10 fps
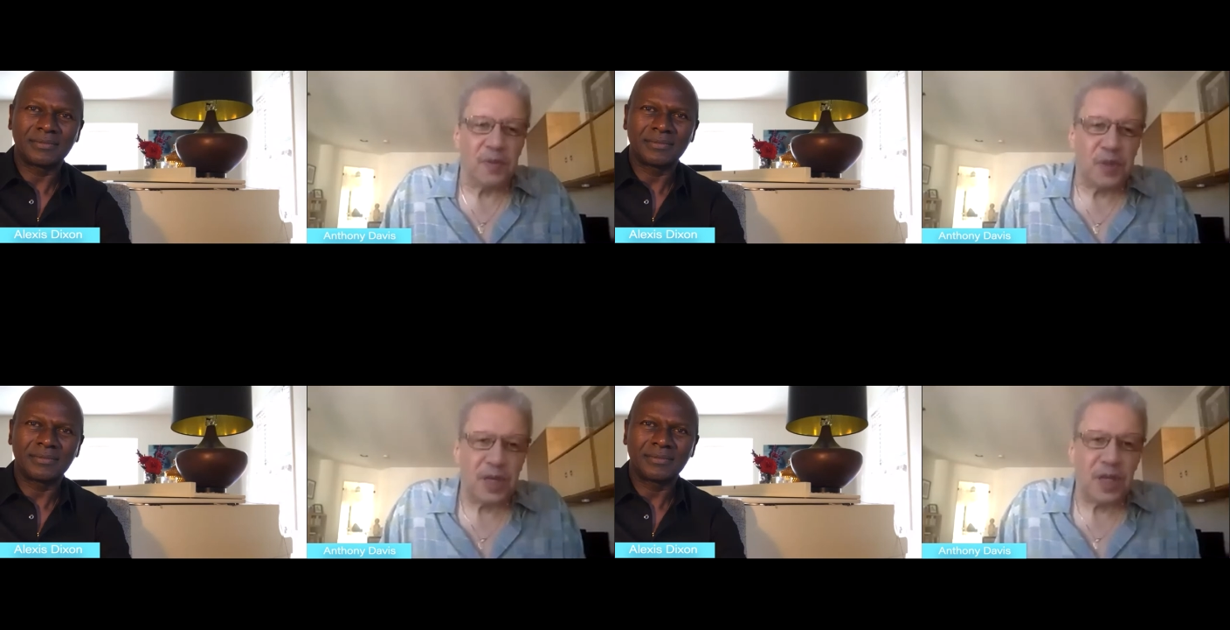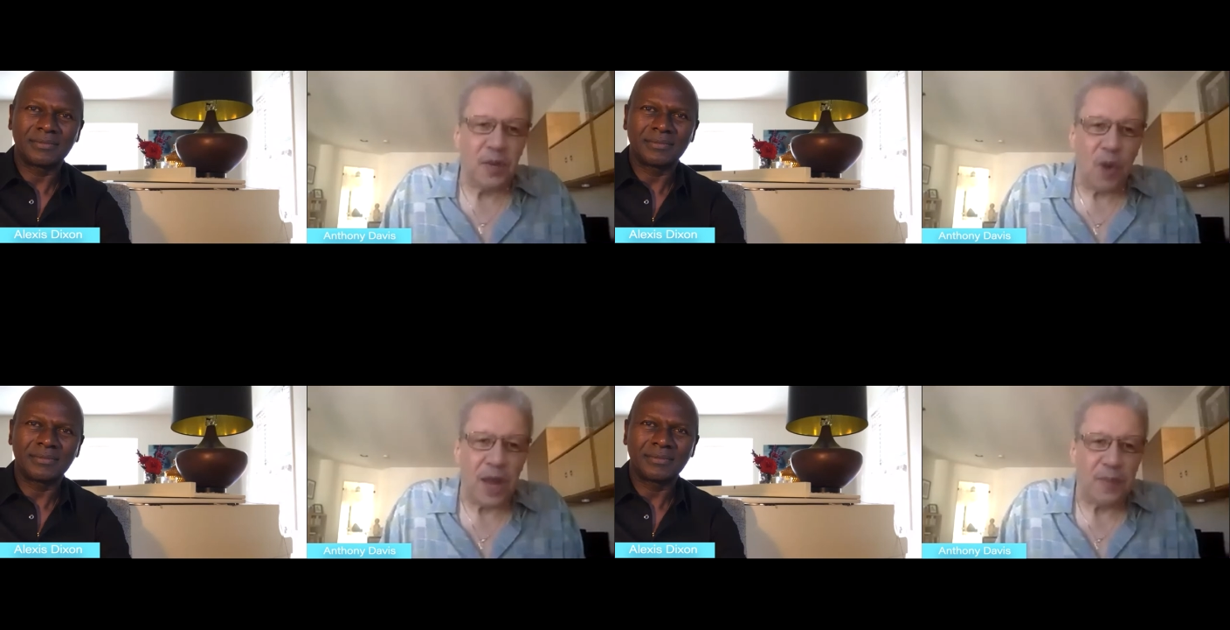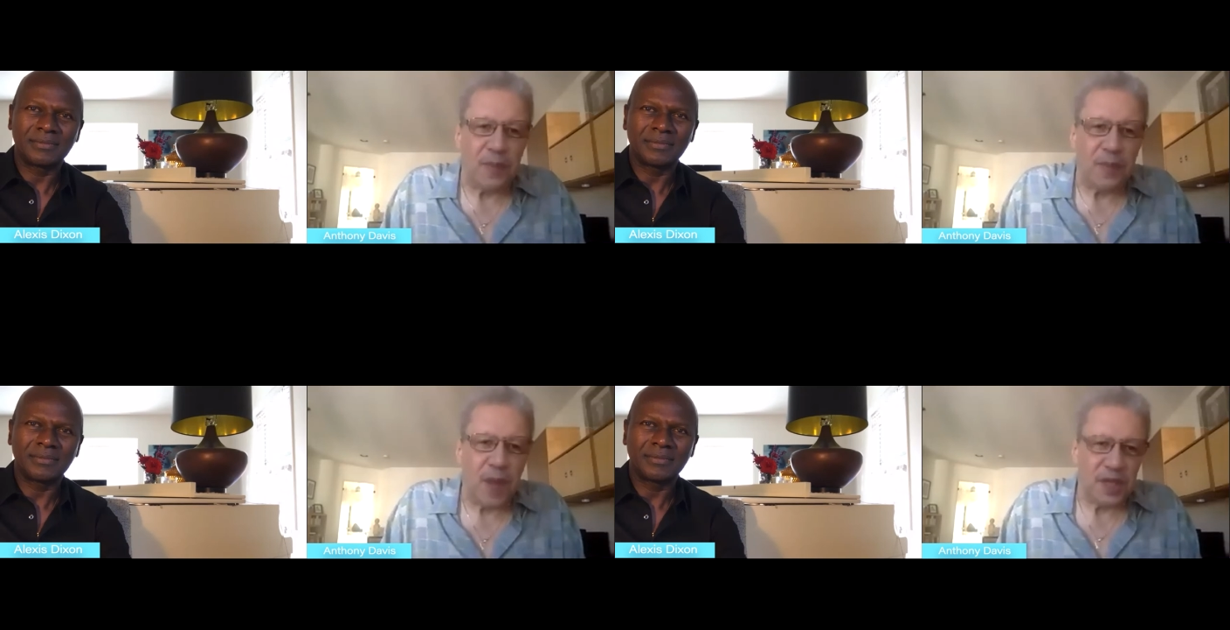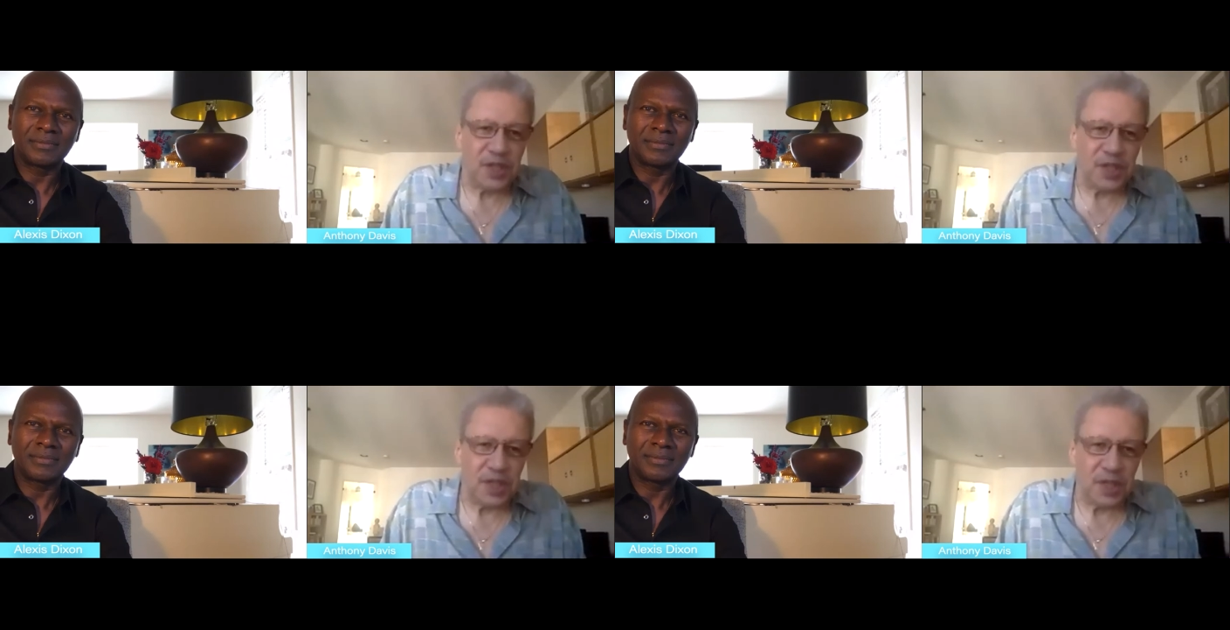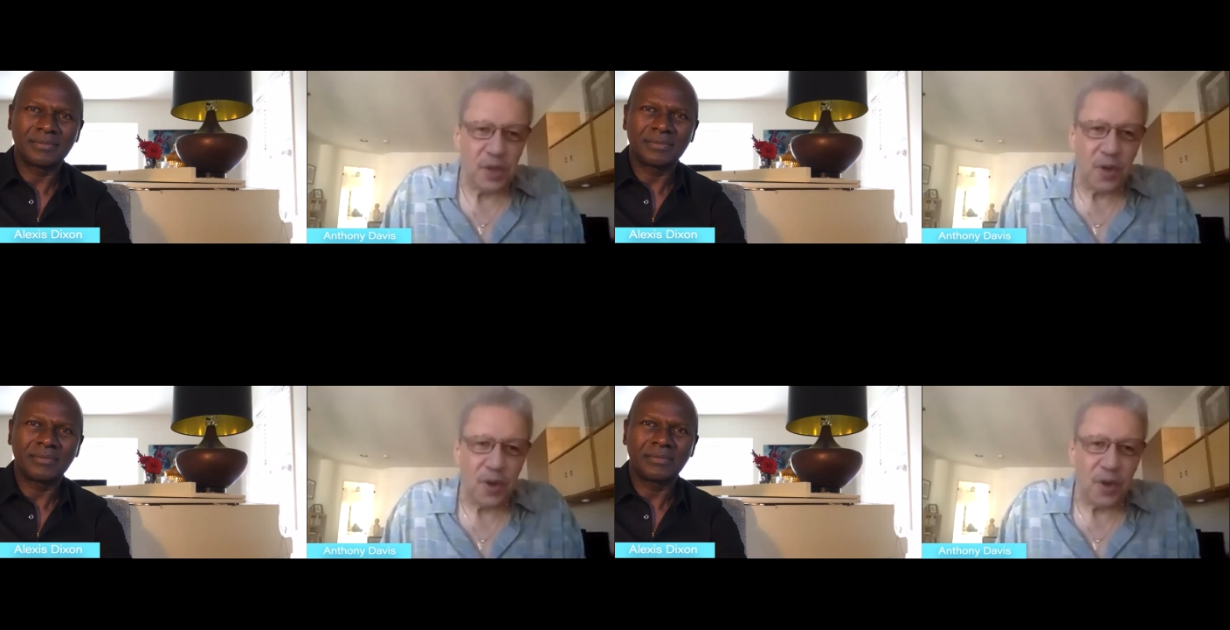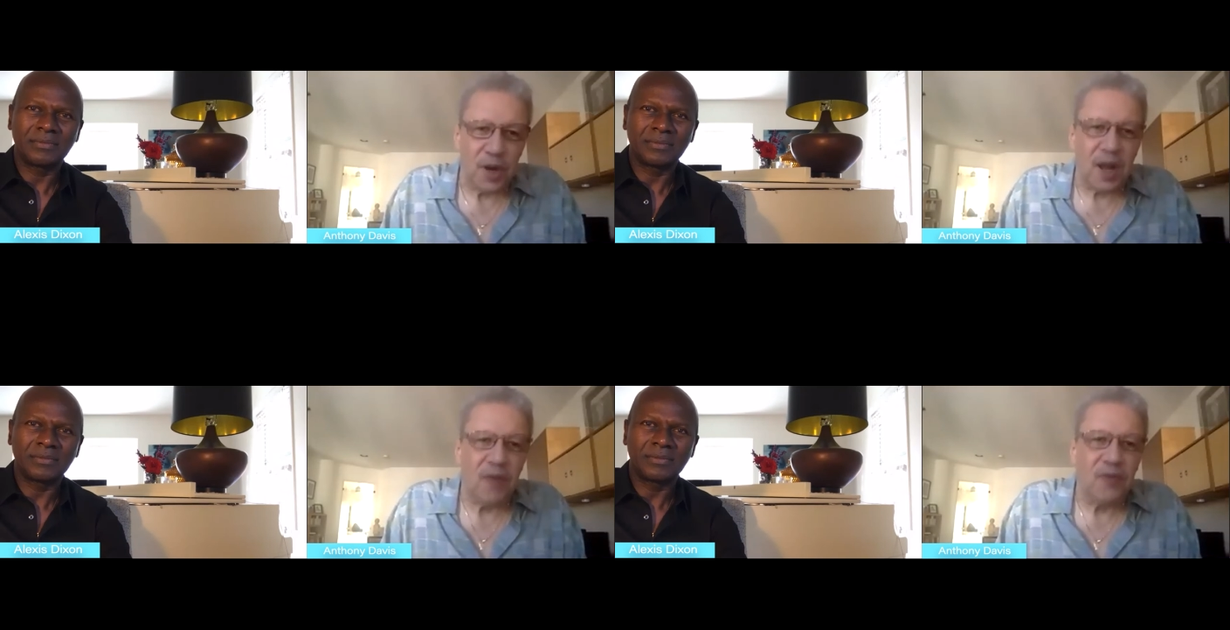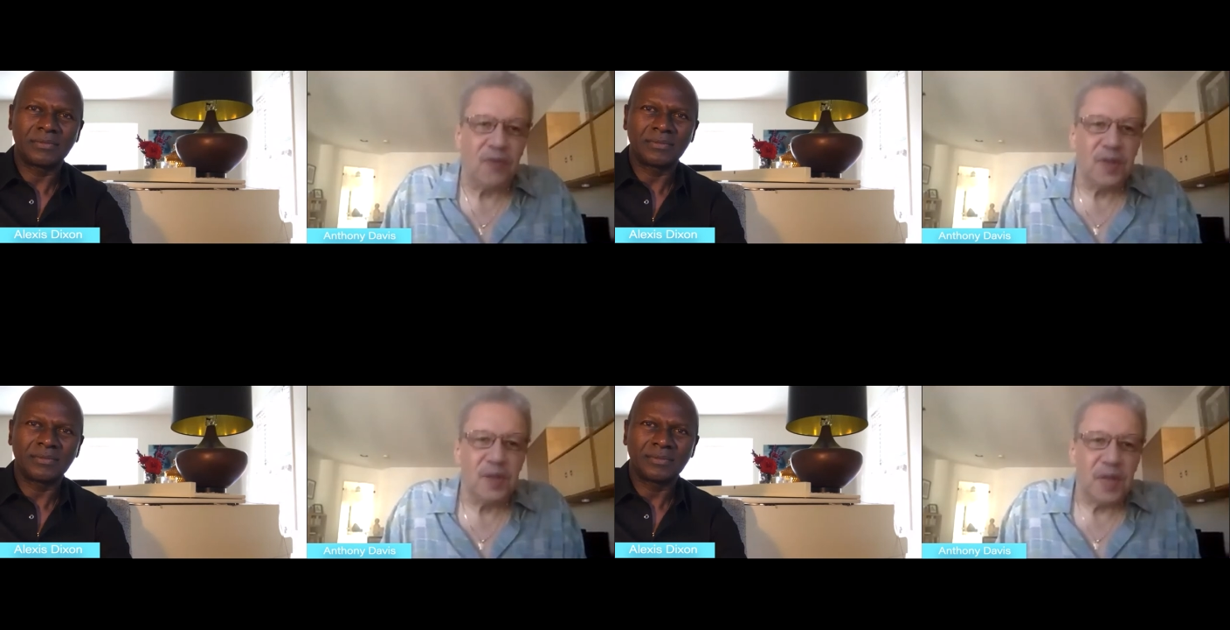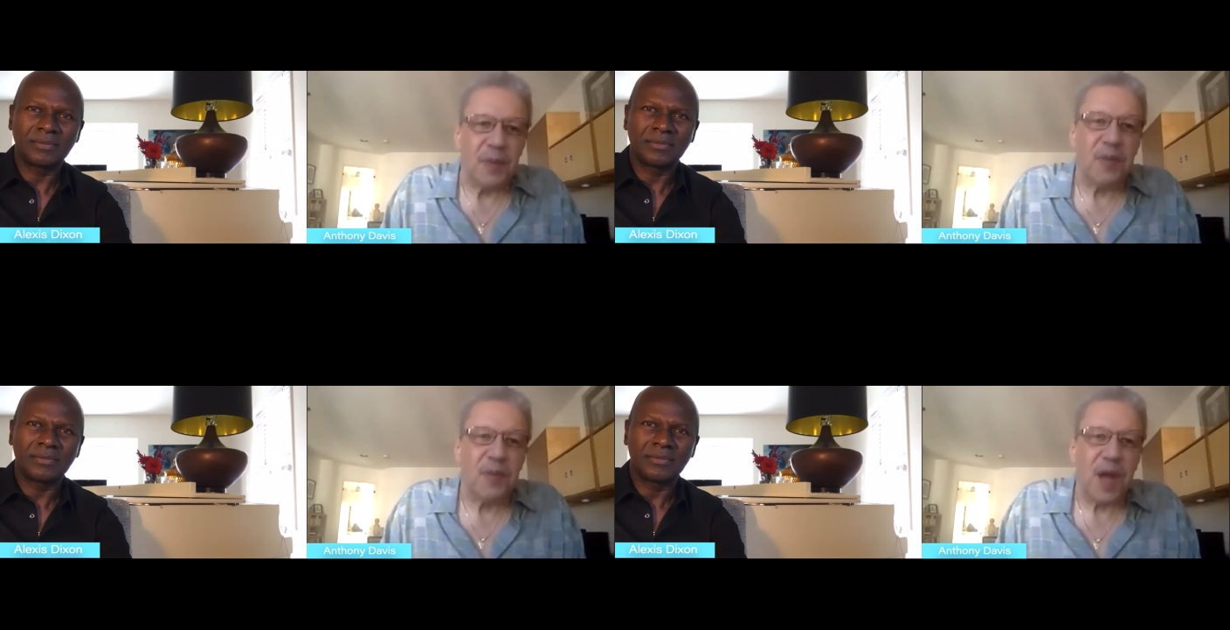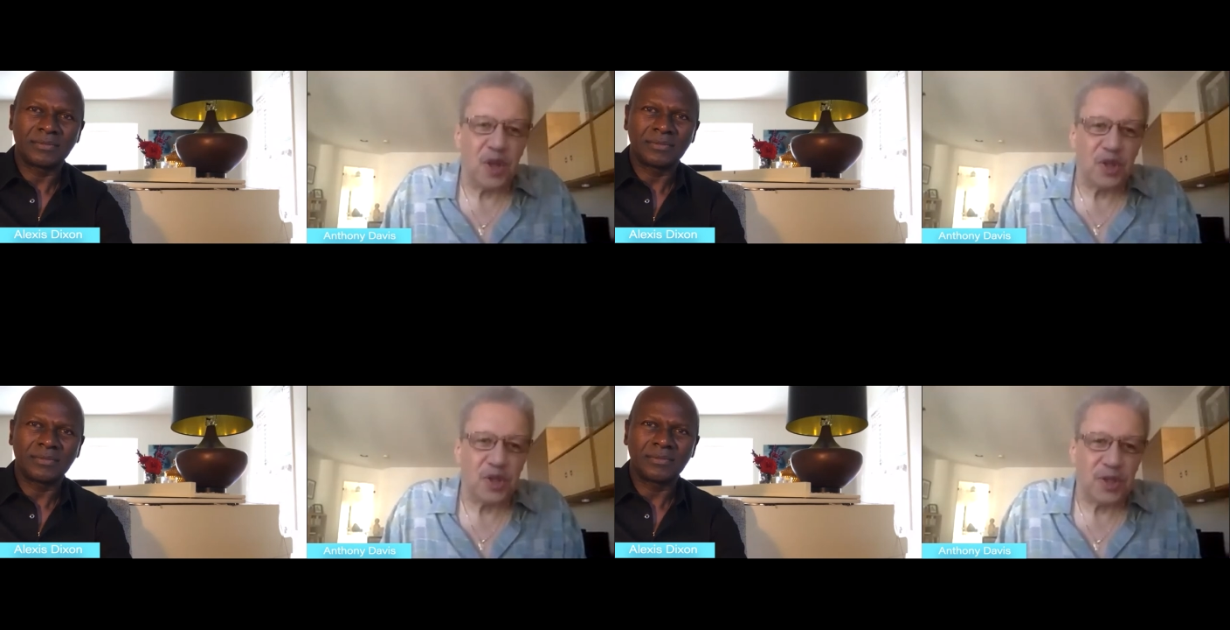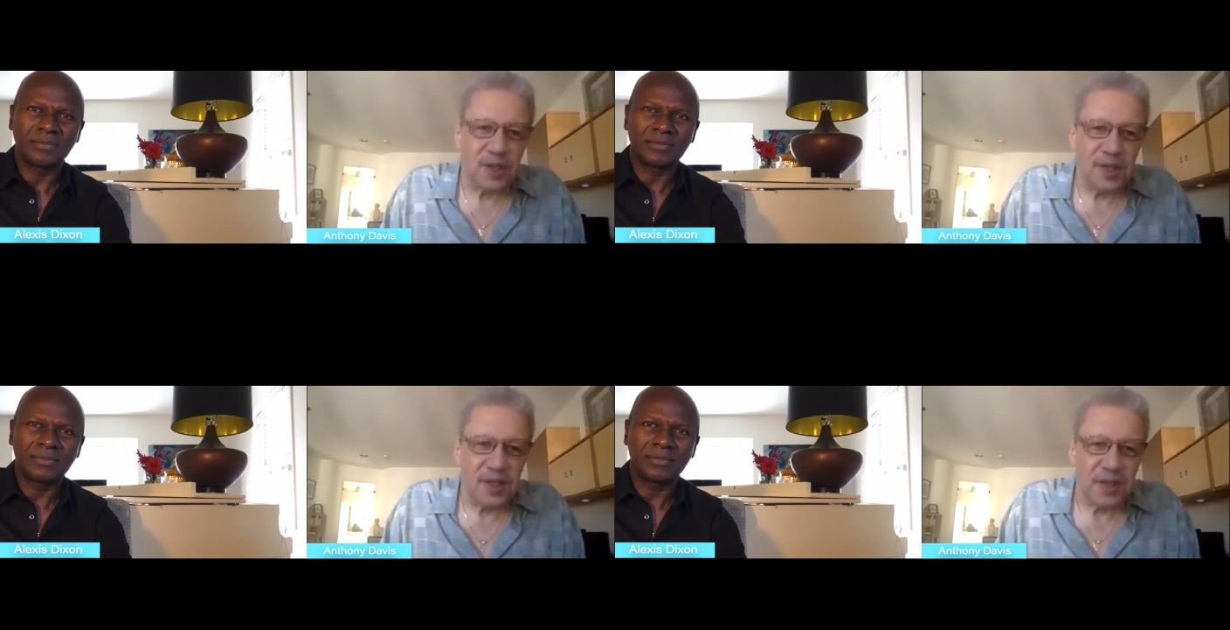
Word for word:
Speaker 1: particularly in the white population in New York of hip hop culture.